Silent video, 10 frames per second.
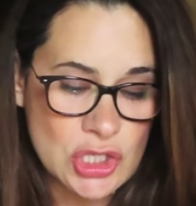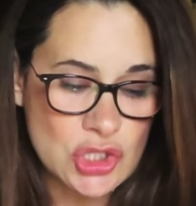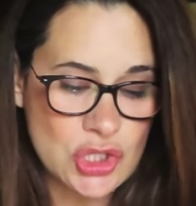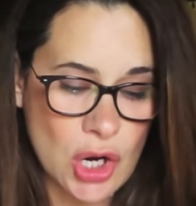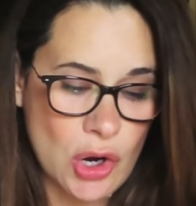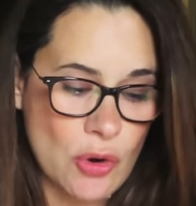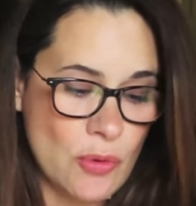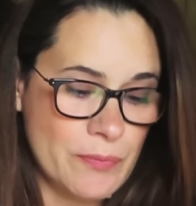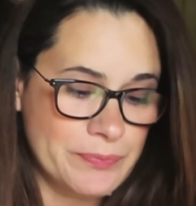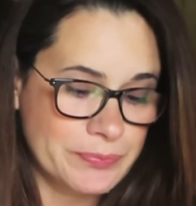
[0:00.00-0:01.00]

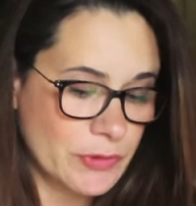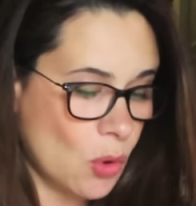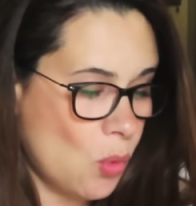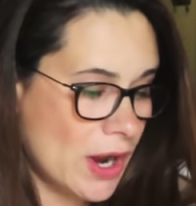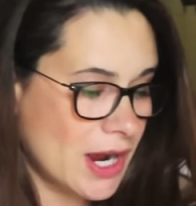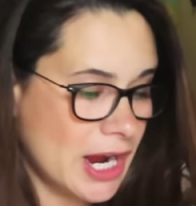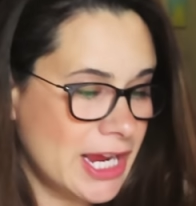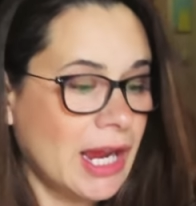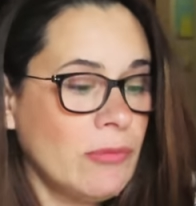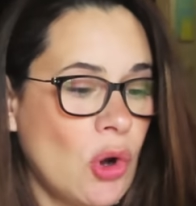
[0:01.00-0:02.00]
So what I
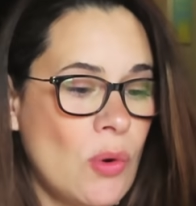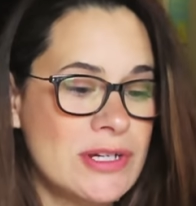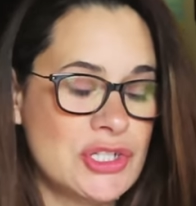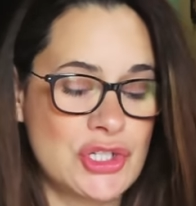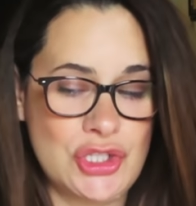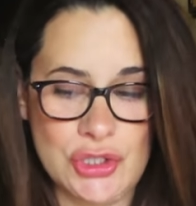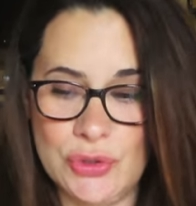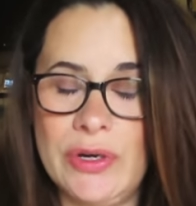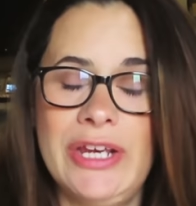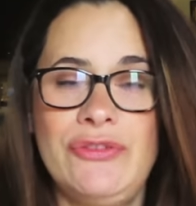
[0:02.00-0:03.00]
am going to
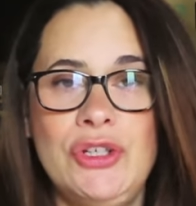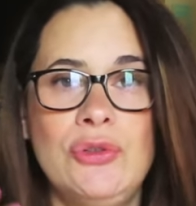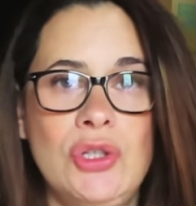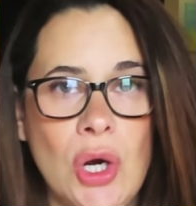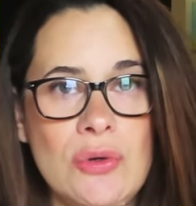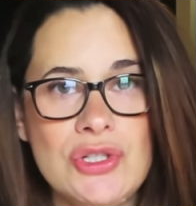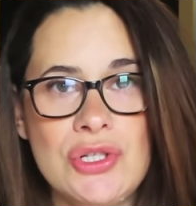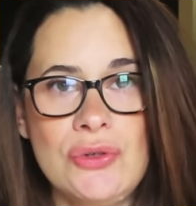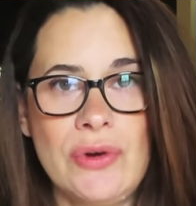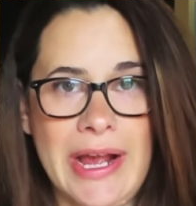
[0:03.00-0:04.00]
do, if you go to